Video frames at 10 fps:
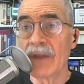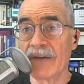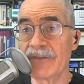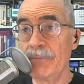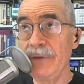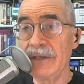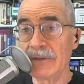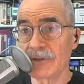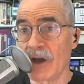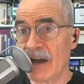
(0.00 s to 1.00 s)
of the
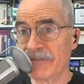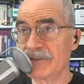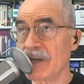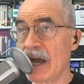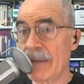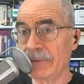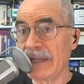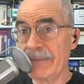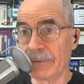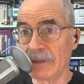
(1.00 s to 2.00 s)
peeled-off top
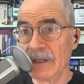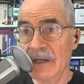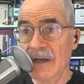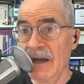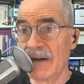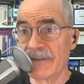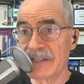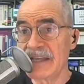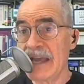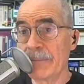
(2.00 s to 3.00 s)
label of a
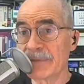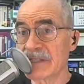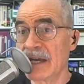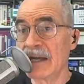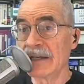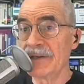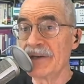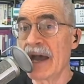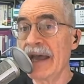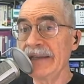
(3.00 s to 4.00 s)
Samsung
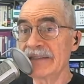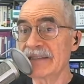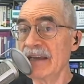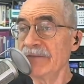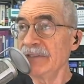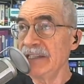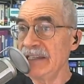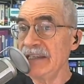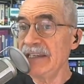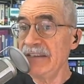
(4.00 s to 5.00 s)

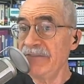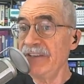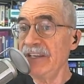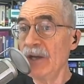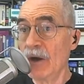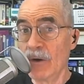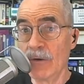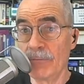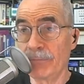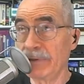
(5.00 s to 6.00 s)
970
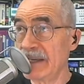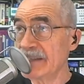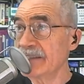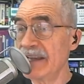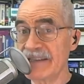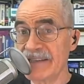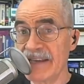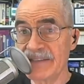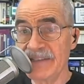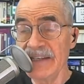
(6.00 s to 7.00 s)
EVO Plus
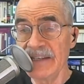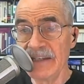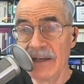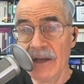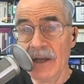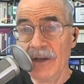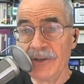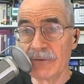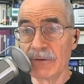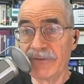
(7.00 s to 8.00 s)
SSD
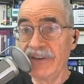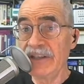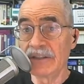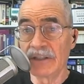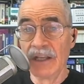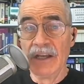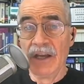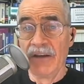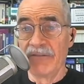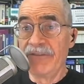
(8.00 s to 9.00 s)
to reveal
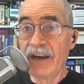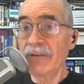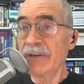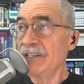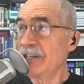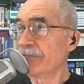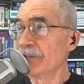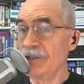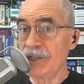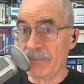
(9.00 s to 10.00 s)
very
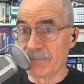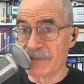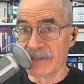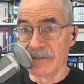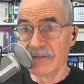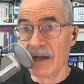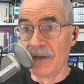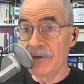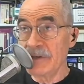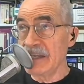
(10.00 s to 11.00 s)
different chips
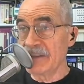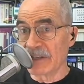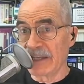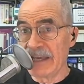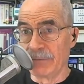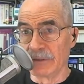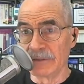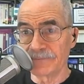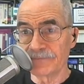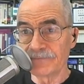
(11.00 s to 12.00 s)
underneath the label.